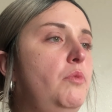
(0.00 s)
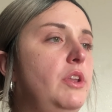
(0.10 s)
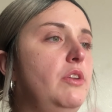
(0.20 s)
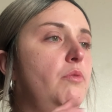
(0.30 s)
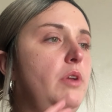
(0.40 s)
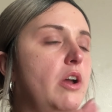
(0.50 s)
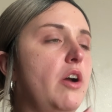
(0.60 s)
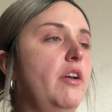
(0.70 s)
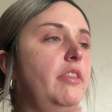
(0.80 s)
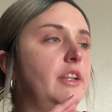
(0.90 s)
we, we
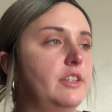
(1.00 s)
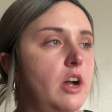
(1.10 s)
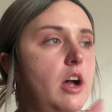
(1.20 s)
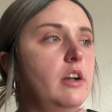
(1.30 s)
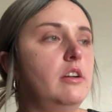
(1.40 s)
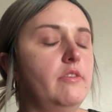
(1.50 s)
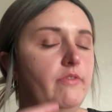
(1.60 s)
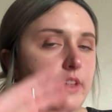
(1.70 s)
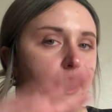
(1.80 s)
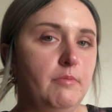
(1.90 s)
are in the talk
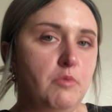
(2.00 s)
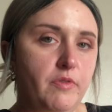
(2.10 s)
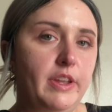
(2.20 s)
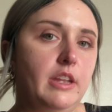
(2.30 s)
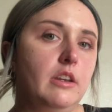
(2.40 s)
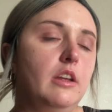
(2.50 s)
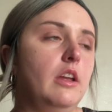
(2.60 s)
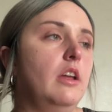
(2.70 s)
of like moving,